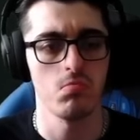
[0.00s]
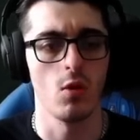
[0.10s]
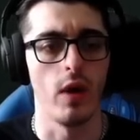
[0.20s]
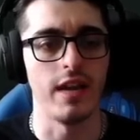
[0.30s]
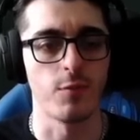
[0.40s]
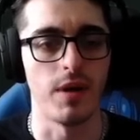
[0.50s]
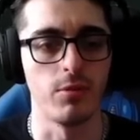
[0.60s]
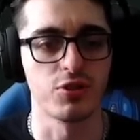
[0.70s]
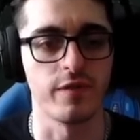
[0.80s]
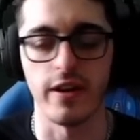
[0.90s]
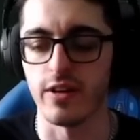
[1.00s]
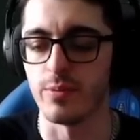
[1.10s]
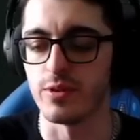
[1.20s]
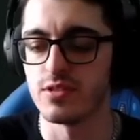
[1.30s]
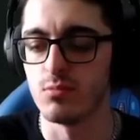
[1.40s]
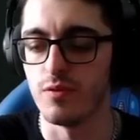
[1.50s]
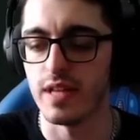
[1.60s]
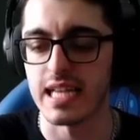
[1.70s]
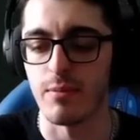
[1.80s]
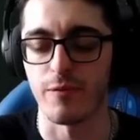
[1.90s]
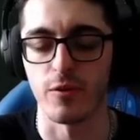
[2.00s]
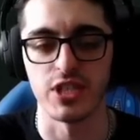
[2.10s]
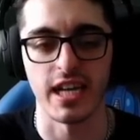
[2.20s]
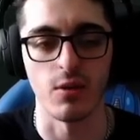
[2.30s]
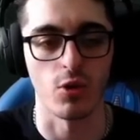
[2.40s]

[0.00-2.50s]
Waiting for publisher variables. Move that timer for a second. We're